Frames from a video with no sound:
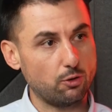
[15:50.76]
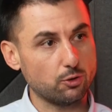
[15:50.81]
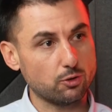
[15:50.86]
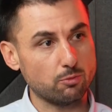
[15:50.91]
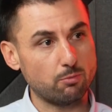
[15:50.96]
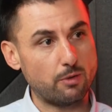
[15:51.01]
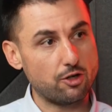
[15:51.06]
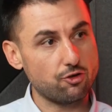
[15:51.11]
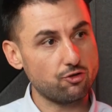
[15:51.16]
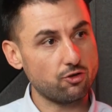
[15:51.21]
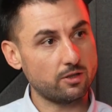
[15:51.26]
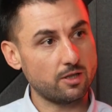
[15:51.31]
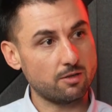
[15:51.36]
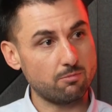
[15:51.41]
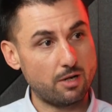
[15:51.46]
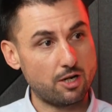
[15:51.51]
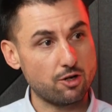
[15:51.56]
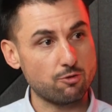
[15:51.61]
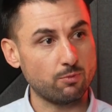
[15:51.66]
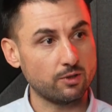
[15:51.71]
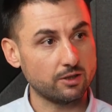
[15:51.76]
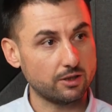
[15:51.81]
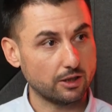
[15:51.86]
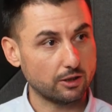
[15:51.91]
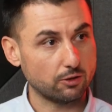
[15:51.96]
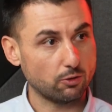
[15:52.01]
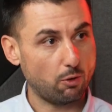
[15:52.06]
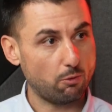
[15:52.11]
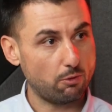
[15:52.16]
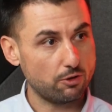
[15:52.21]
automation and management
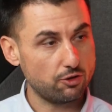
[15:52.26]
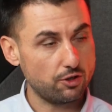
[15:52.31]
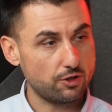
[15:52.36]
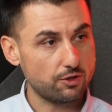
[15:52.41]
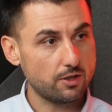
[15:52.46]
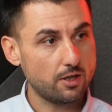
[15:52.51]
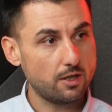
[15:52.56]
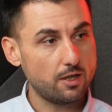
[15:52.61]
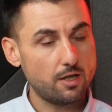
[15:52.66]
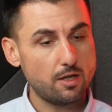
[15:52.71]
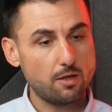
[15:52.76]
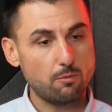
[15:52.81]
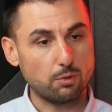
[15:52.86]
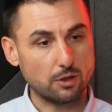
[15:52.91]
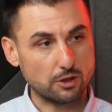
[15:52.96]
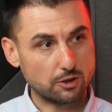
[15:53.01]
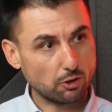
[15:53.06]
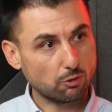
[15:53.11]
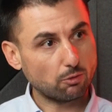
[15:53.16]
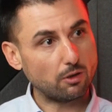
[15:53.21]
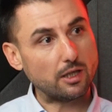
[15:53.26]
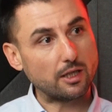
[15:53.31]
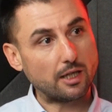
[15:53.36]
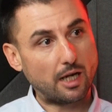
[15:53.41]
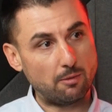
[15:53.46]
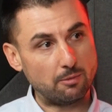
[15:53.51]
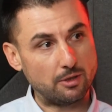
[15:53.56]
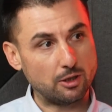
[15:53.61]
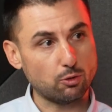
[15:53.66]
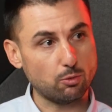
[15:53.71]
technologies particularly
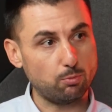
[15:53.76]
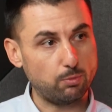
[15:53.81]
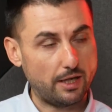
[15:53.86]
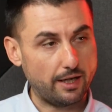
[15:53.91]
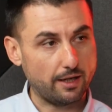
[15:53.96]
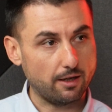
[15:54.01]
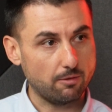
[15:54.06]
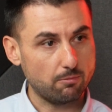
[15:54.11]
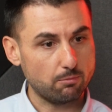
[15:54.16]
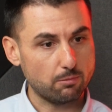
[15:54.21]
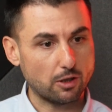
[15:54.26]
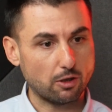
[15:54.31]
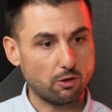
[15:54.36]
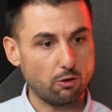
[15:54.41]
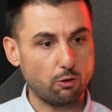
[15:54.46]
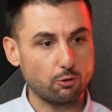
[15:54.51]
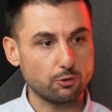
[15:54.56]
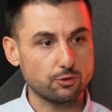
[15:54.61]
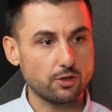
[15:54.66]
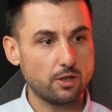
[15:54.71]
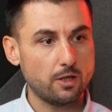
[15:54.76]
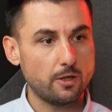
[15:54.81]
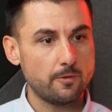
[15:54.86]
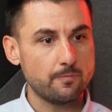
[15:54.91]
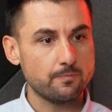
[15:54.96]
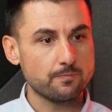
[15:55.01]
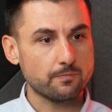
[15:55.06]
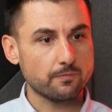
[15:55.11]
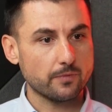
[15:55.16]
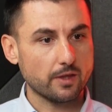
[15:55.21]
come into play, because
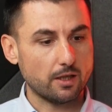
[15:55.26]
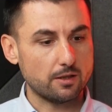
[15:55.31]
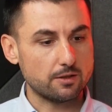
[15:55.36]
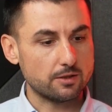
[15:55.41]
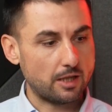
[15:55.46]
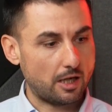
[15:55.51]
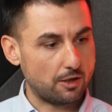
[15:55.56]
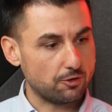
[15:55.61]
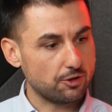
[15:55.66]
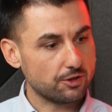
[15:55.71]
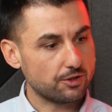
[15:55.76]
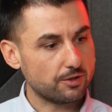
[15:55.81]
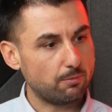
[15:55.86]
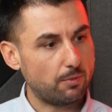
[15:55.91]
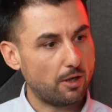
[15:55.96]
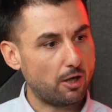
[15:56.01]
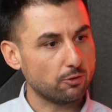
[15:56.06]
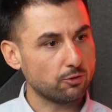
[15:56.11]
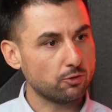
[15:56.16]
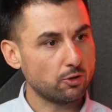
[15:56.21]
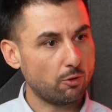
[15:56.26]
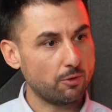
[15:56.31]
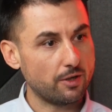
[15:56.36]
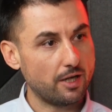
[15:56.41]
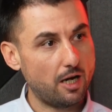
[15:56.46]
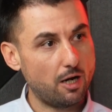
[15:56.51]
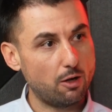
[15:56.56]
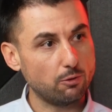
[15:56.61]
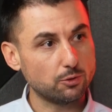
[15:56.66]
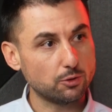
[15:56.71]
it's not just about knowing
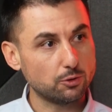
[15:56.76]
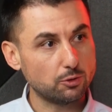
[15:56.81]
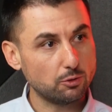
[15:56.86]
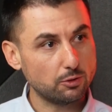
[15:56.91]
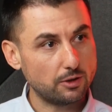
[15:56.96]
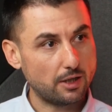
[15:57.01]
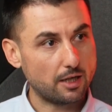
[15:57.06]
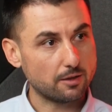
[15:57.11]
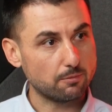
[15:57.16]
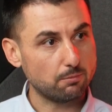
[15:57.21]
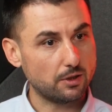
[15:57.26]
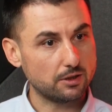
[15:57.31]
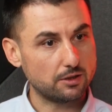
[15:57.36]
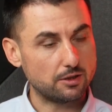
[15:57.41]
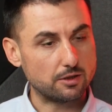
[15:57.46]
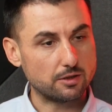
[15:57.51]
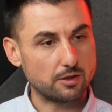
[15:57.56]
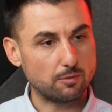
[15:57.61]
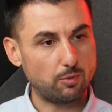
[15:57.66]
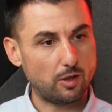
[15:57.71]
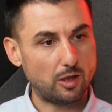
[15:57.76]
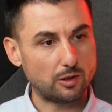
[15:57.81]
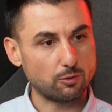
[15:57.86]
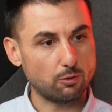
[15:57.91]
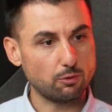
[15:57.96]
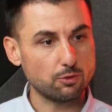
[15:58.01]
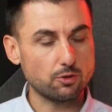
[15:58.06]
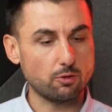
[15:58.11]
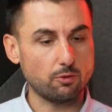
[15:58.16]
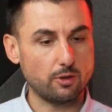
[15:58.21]
how to do that, but it's about
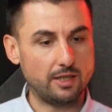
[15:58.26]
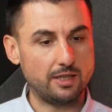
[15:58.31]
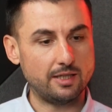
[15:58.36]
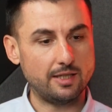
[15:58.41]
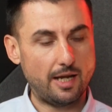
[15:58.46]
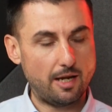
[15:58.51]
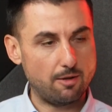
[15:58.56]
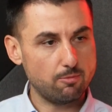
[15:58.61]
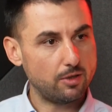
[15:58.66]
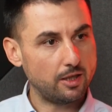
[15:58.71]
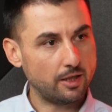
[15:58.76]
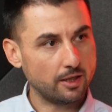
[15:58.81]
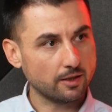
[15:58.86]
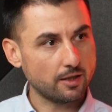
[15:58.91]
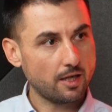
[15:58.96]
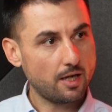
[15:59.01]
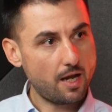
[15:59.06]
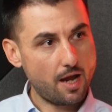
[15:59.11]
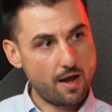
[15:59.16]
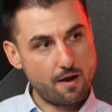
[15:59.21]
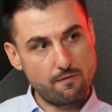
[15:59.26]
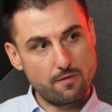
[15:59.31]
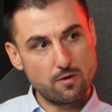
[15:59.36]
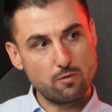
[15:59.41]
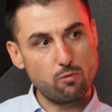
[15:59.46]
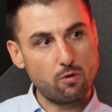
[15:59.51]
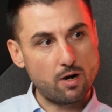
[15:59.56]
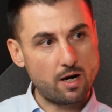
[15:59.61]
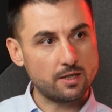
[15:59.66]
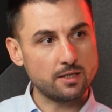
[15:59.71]
also enabling
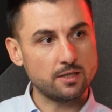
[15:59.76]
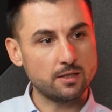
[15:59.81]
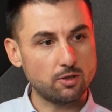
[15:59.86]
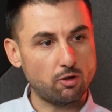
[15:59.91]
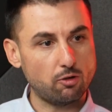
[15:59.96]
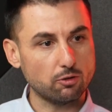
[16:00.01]
everyone in the